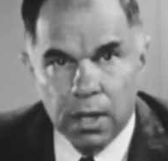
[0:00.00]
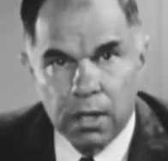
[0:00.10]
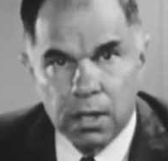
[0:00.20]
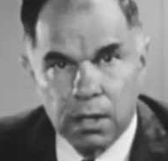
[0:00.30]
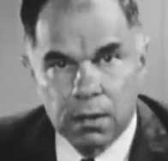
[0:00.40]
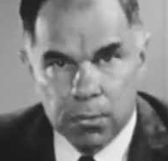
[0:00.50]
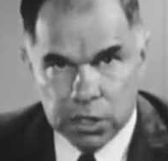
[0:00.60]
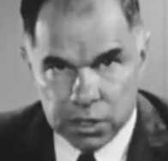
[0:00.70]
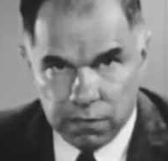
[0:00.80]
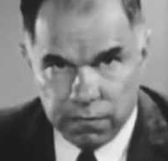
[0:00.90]
And I
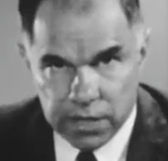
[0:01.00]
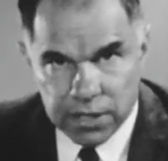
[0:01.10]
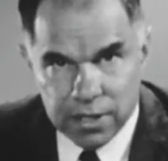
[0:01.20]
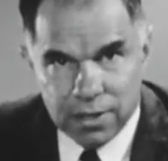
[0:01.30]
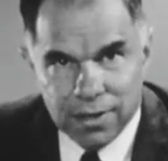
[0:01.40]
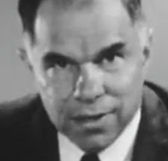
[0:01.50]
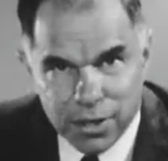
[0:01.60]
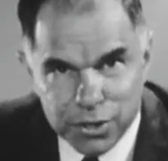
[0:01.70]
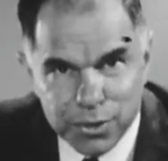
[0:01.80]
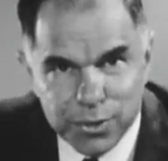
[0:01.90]
must confess
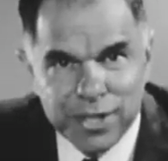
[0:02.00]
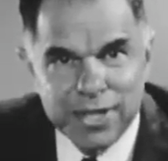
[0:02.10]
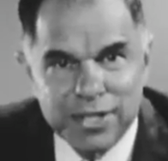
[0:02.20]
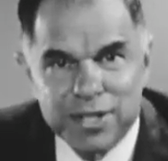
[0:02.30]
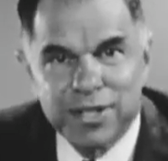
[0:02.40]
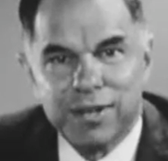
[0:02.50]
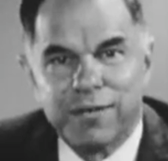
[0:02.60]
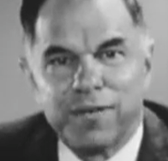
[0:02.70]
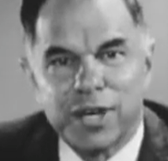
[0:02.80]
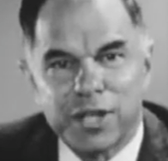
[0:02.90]
also that as the
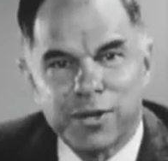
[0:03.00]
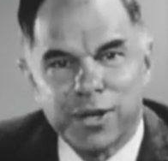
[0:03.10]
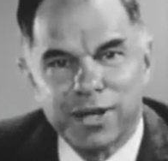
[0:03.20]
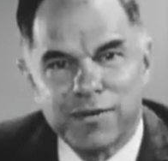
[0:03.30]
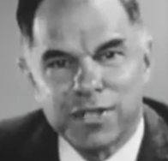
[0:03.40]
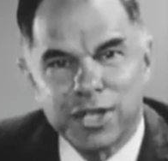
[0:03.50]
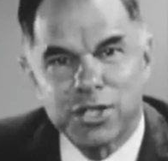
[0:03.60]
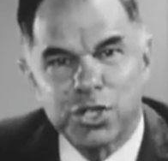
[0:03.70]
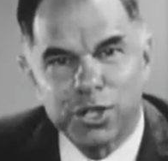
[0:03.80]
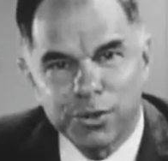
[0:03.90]
father of
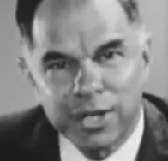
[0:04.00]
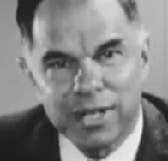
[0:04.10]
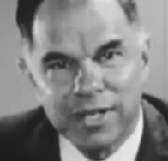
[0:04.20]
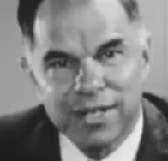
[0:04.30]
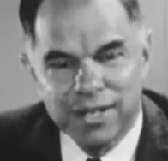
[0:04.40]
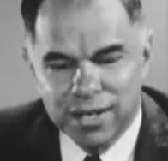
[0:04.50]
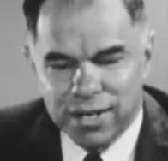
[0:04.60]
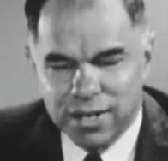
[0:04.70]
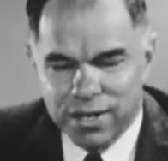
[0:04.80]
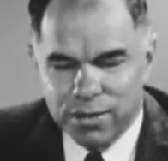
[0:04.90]
six children,
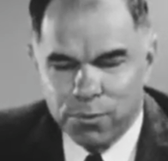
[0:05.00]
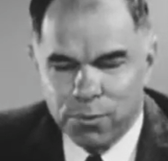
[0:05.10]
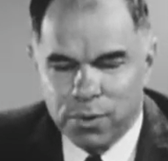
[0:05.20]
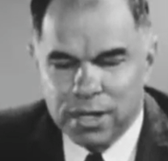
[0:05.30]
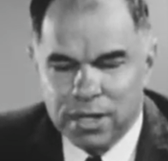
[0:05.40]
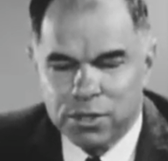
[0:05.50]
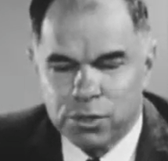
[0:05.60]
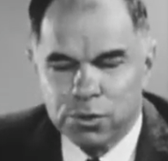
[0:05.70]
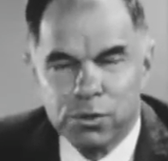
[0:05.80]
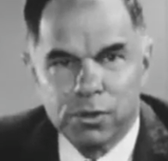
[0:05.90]
I wanted
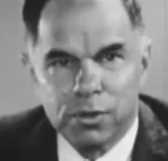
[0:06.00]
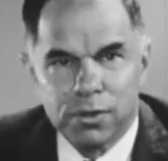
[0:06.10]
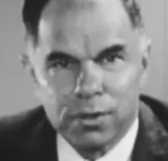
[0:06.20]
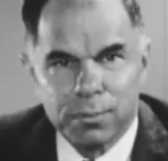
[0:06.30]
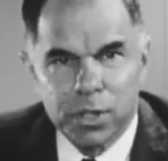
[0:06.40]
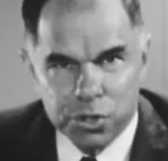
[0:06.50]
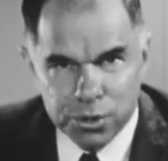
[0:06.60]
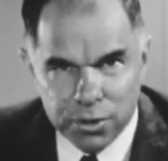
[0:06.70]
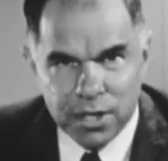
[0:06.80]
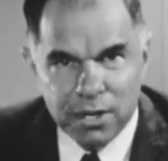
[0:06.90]
to uh, be
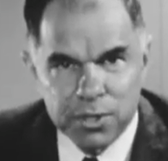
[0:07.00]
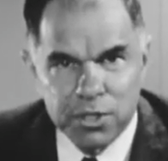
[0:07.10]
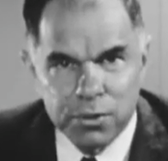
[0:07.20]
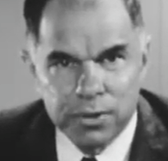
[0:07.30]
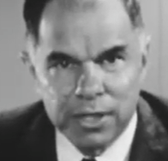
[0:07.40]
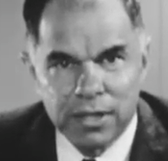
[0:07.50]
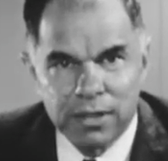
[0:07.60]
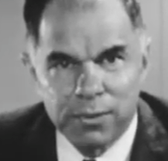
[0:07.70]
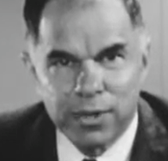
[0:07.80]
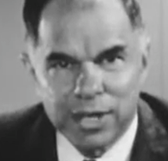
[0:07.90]
sure that I was
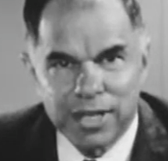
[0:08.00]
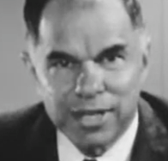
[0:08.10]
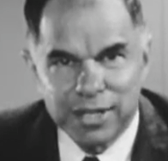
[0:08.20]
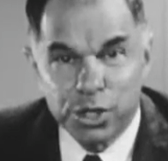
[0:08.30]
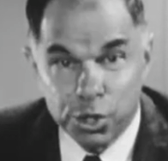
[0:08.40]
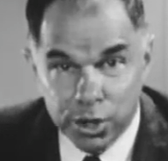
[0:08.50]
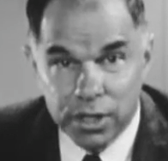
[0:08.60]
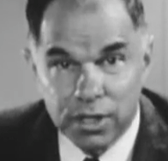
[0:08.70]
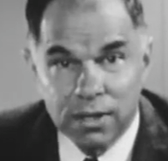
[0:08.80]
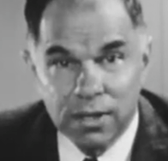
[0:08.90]
doing what I
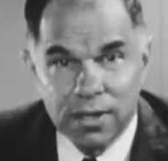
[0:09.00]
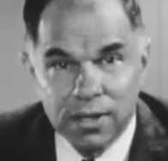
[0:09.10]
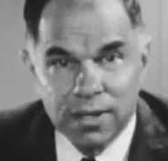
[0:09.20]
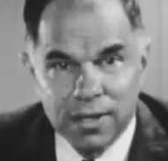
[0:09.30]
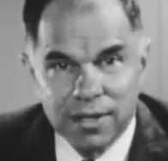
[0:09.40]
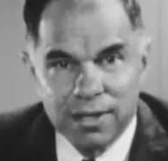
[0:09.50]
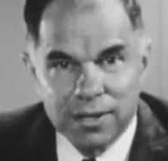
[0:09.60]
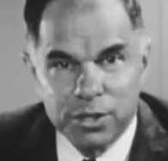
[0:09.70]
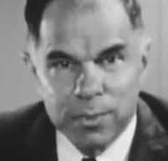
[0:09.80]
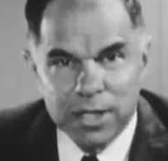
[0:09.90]
could
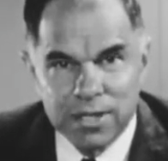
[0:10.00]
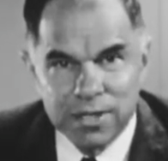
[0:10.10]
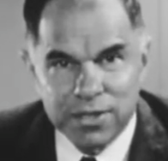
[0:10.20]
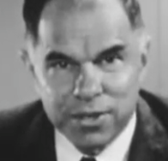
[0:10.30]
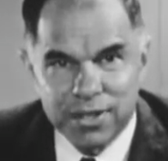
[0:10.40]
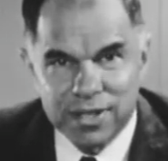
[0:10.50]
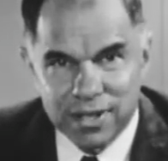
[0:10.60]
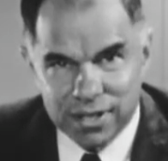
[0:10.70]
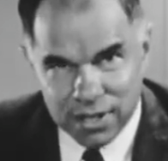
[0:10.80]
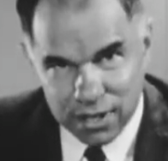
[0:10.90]
uh, to be
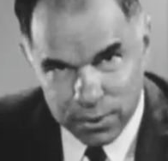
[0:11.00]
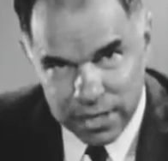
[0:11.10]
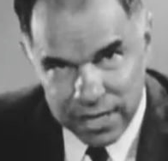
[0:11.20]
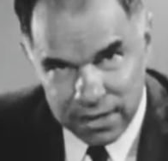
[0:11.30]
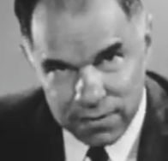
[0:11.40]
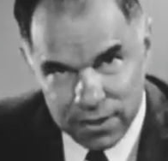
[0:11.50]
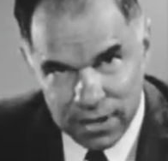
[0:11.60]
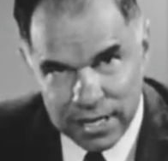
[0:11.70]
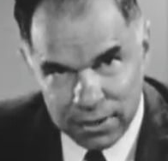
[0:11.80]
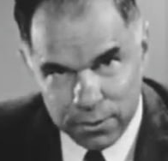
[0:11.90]
certain that they would have
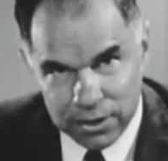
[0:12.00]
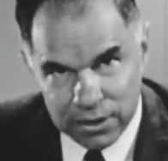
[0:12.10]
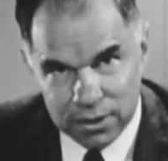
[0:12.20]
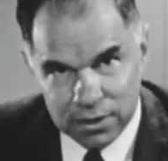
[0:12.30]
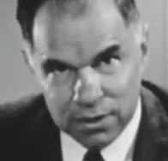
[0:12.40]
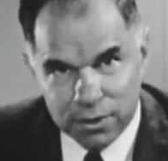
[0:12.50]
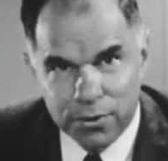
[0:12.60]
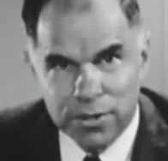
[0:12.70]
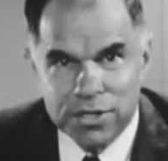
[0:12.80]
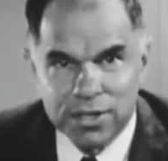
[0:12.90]
an adequate uh,
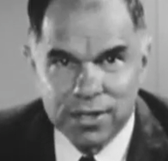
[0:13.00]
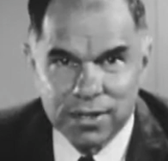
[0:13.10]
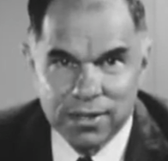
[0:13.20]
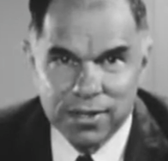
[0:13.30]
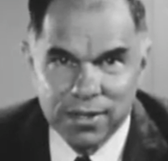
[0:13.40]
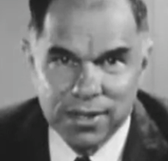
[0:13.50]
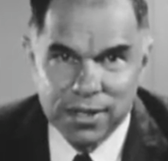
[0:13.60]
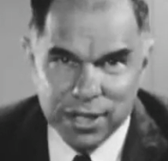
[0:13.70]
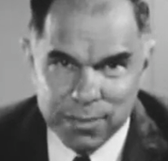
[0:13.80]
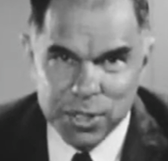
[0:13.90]
course in uh,
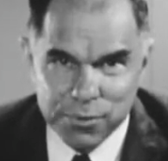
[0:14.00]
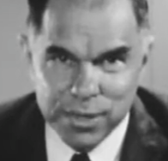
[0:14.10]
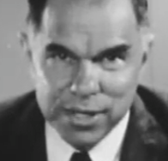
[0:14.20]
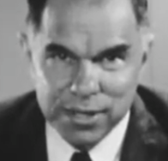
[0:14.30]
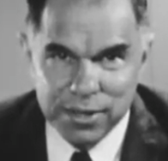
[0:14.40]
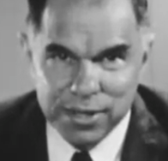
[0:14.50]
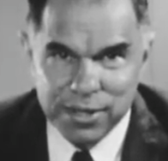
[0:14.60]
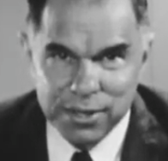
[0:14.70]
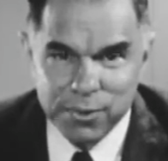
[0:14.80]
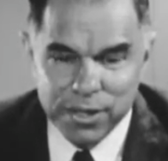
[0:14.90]
chemistry
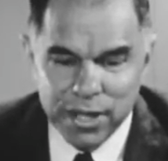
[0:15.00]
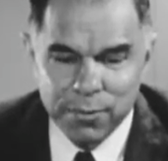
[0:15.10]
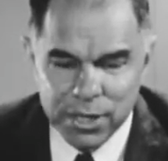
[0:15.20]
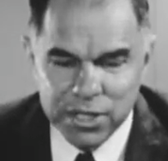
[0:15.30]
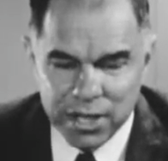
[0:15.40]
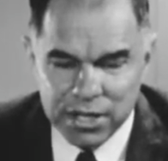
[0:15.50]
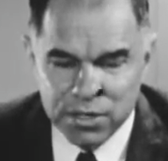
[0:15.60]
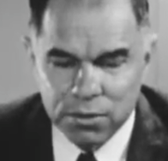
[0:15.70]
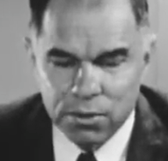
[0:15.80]
when they reach high